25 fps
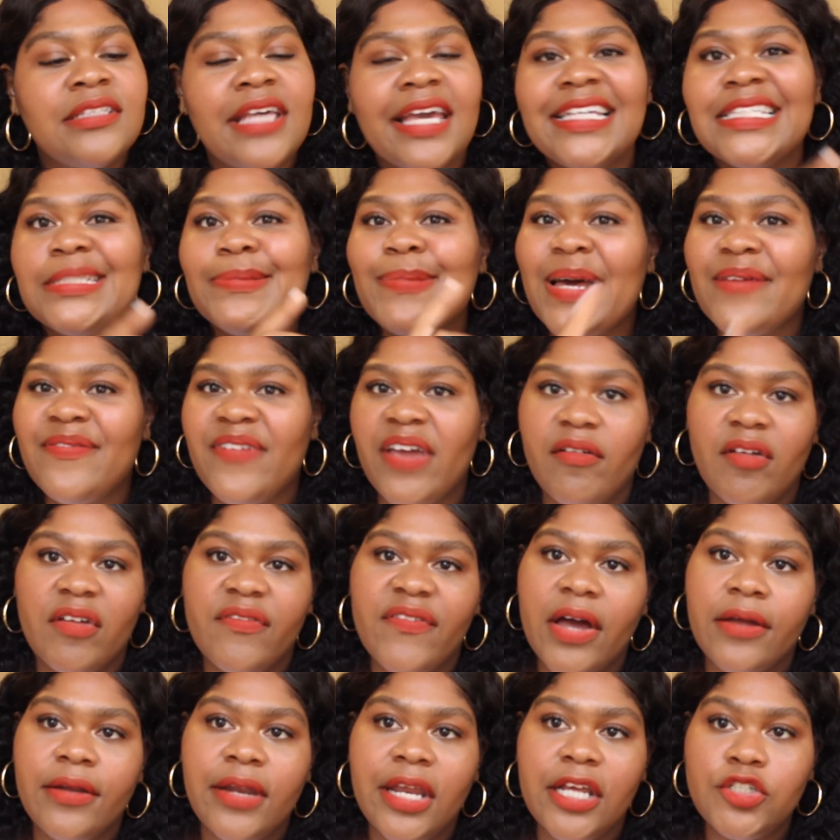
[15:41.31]
say it's my favorite
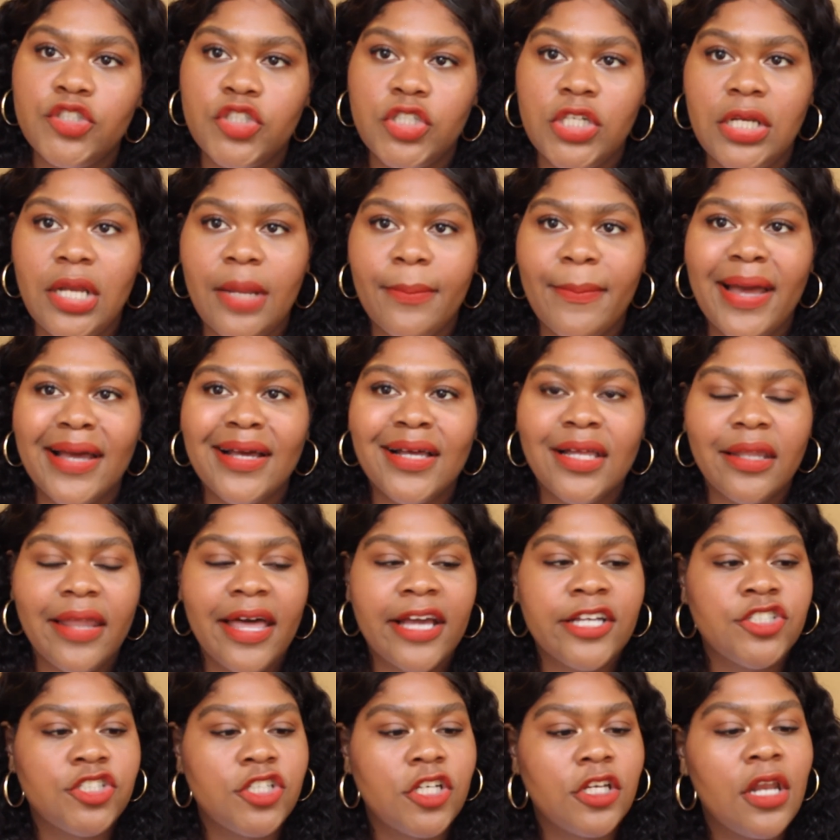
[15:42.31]
foundation in my
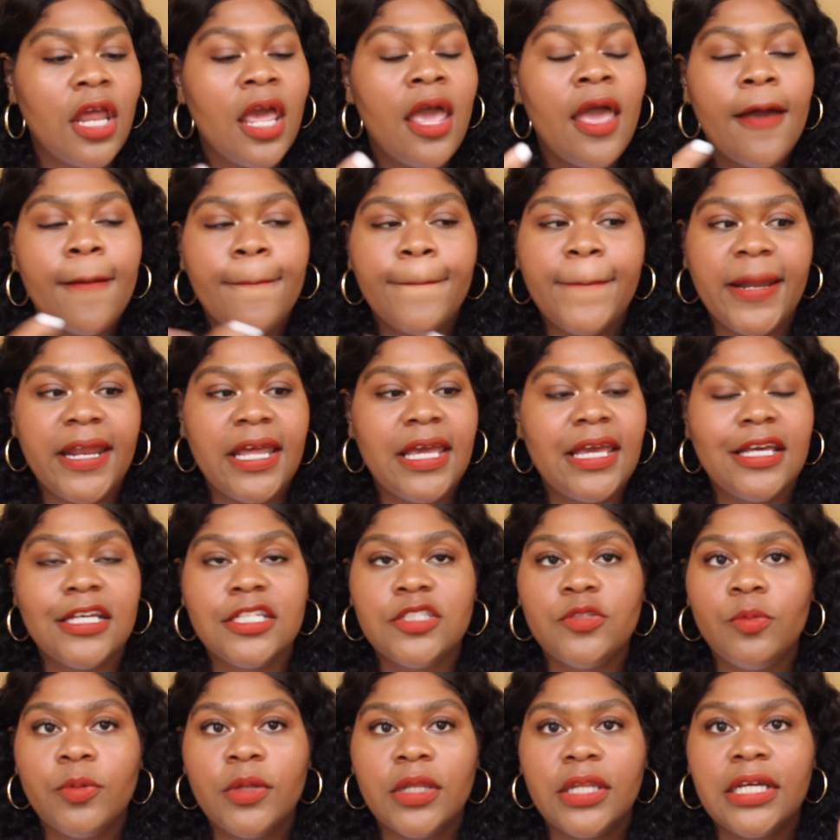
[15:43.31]
collection, but it
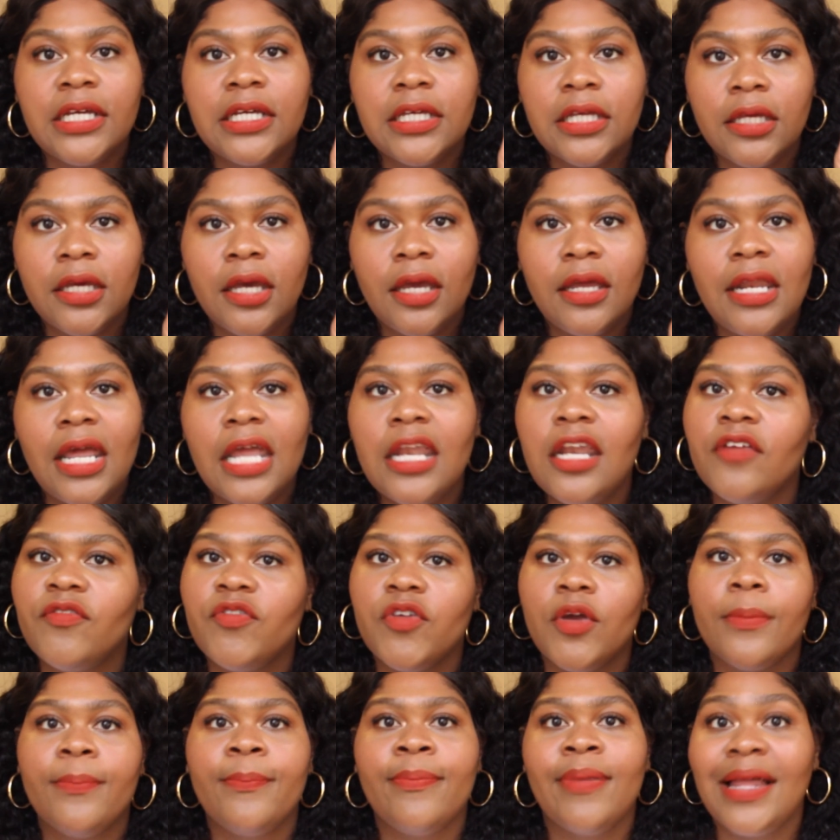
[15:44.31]
is really good. And if
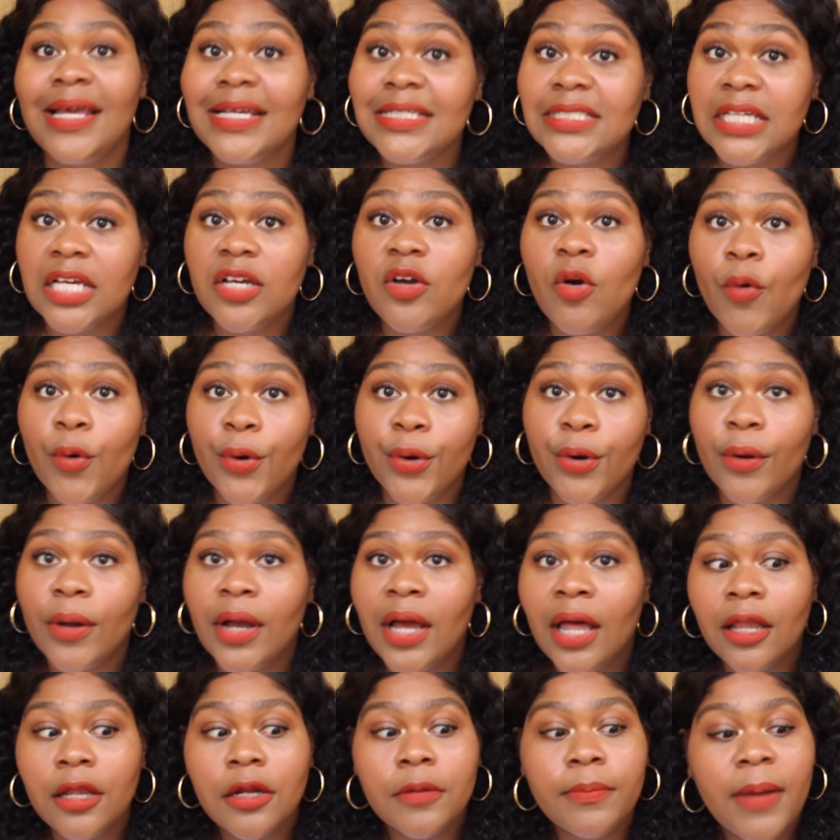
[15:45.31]
you're placing an order on
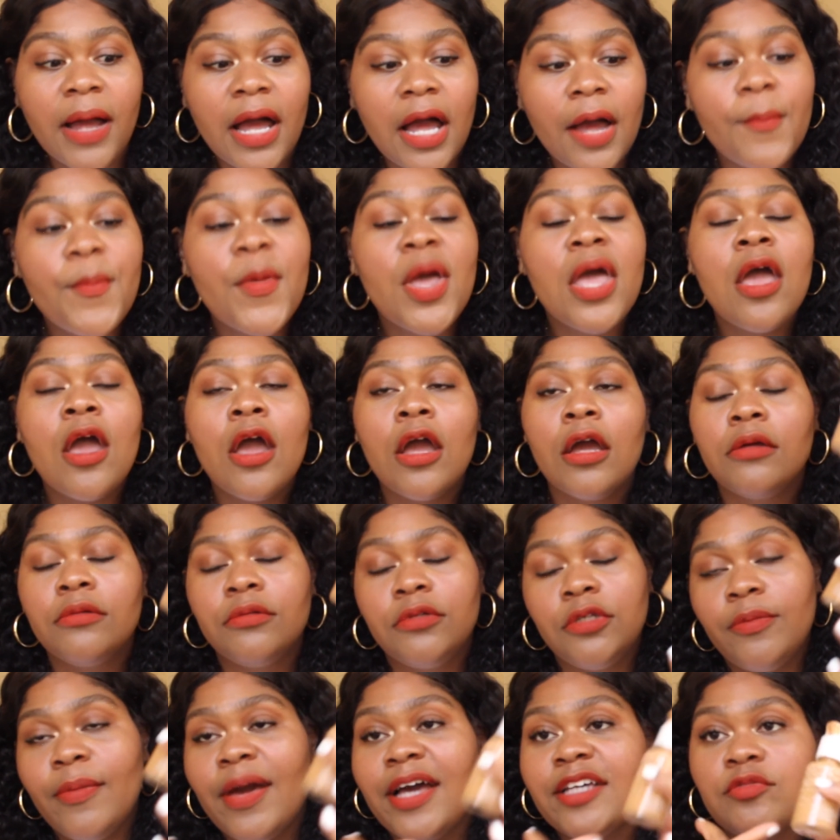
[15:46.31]
Colourpop,
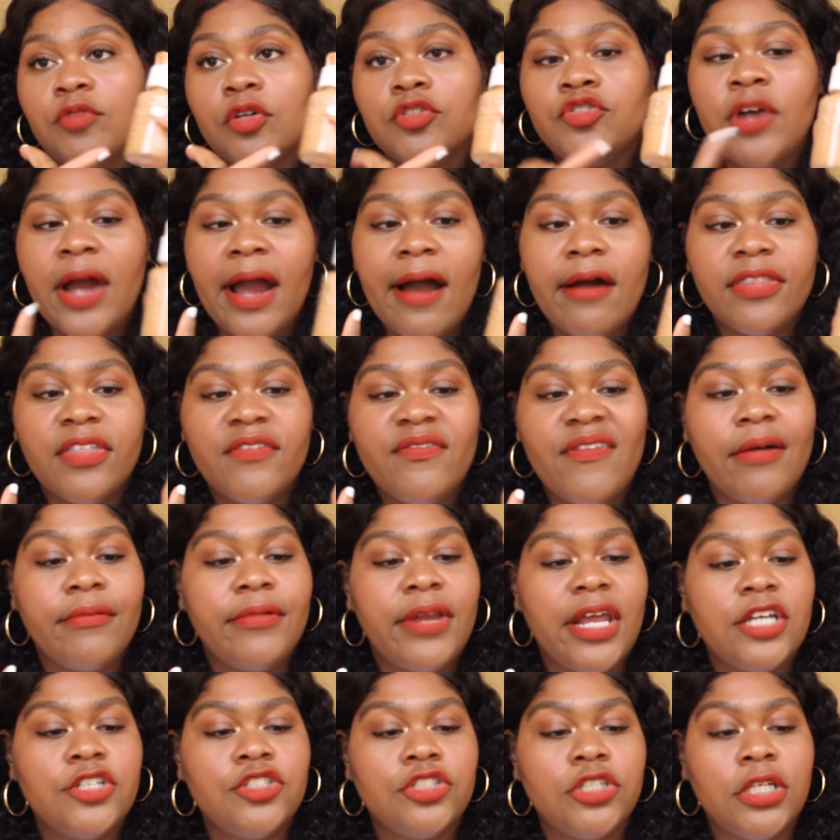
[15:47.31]
you might as well try out the
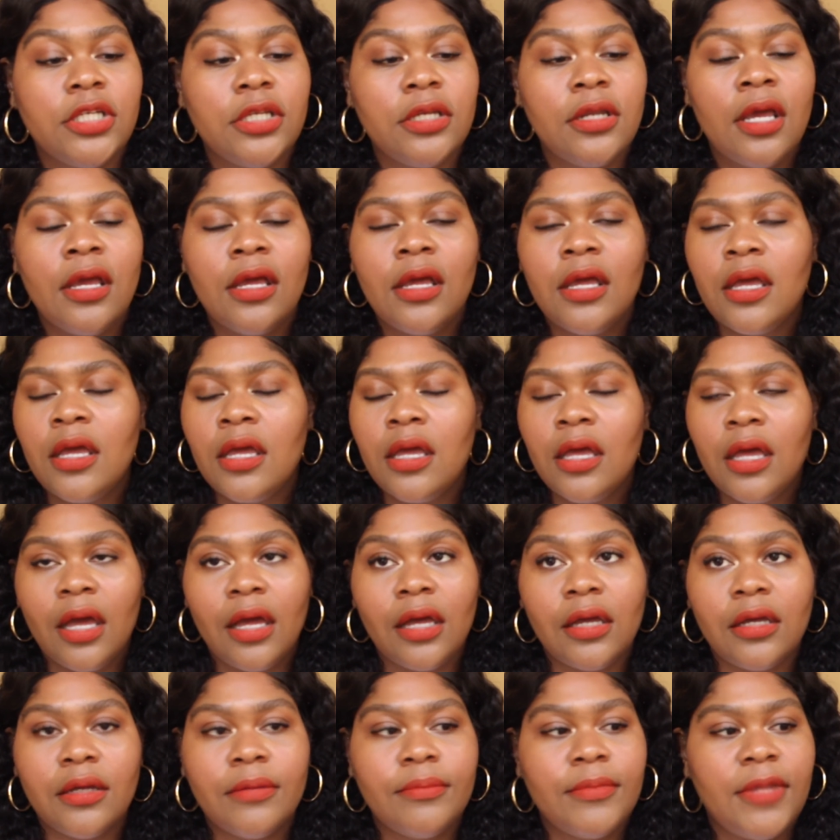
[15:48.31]
foundation.
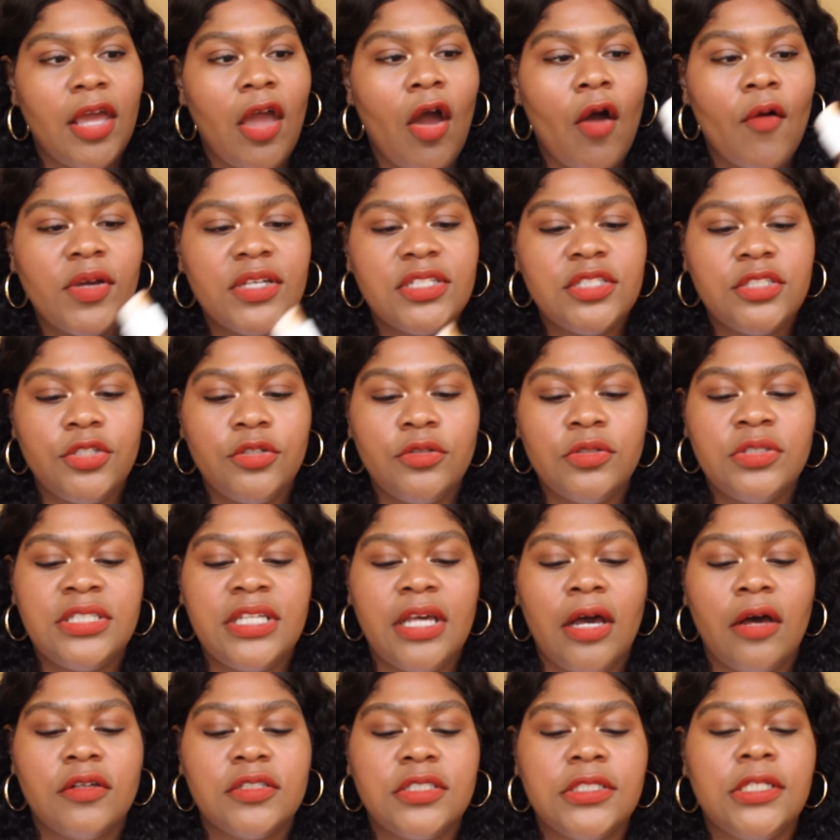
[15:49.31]
They always do
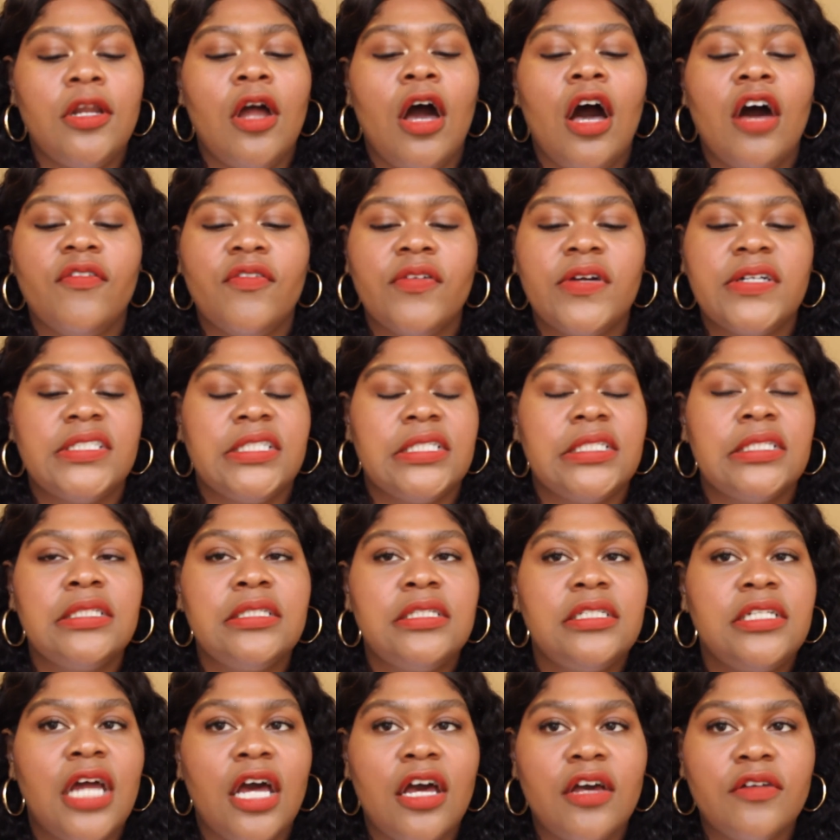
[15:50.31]
sales and offers and
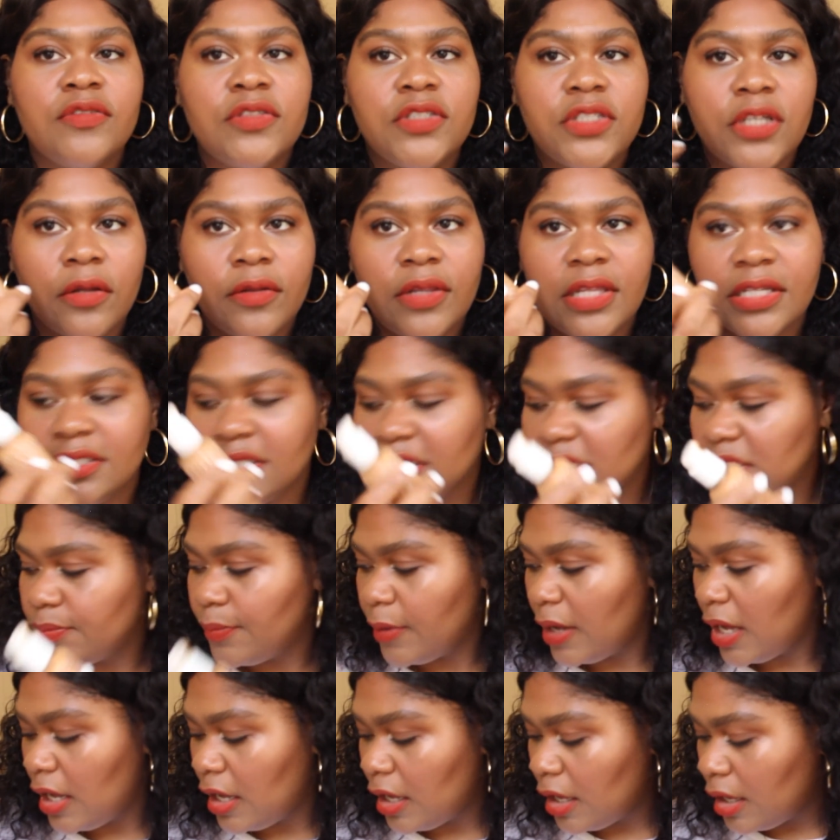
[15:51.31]
stuff, so this is
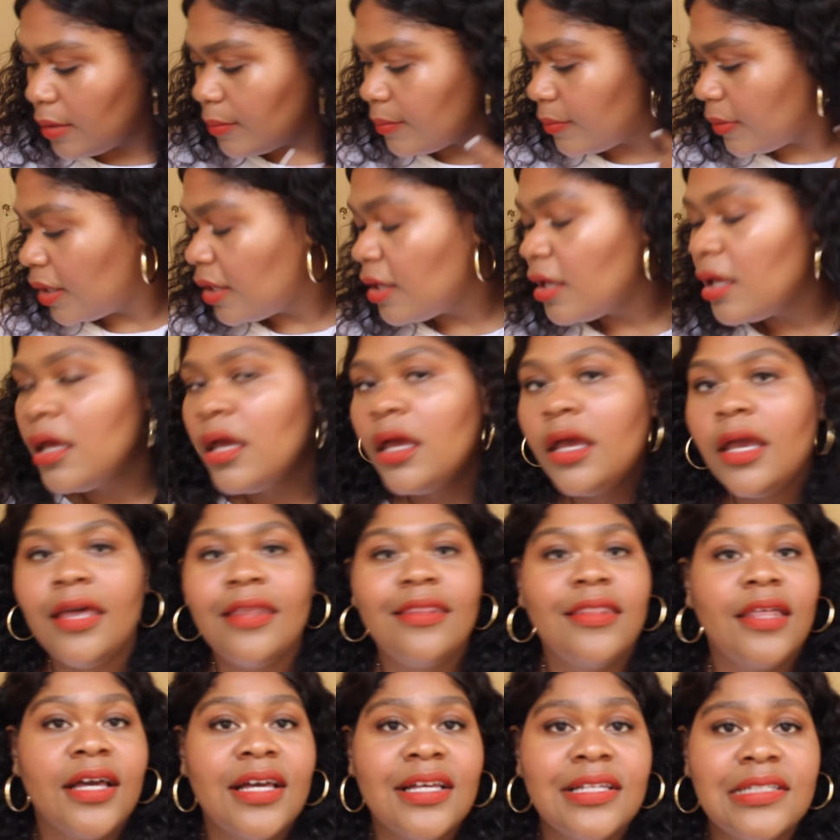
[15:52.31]
bomb.
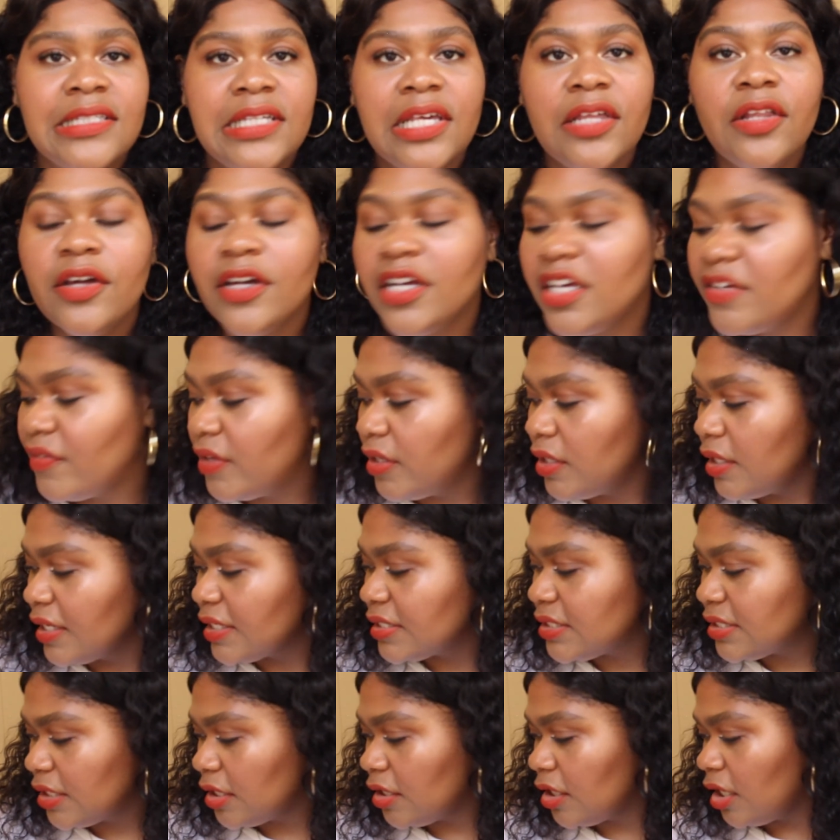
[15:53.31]
And the concealer even
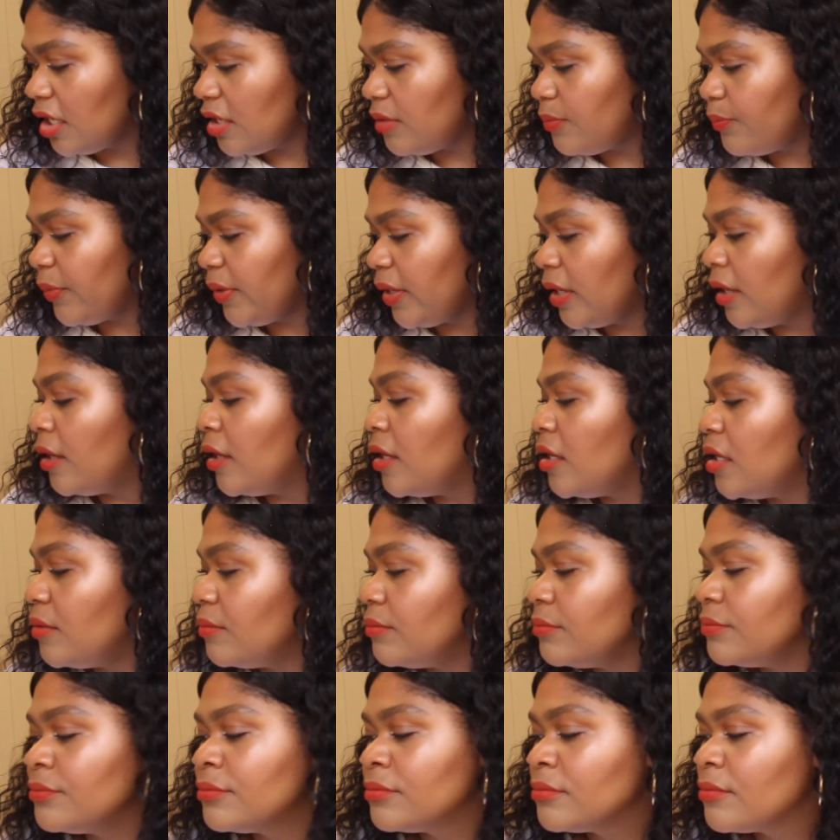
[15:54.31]
looks good,
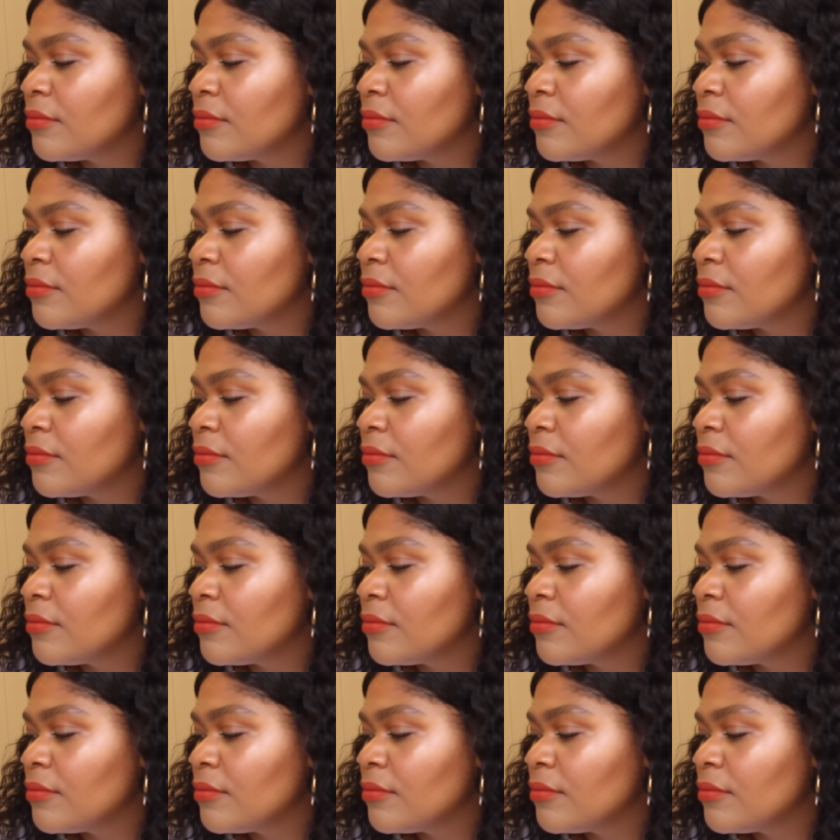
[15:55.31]
but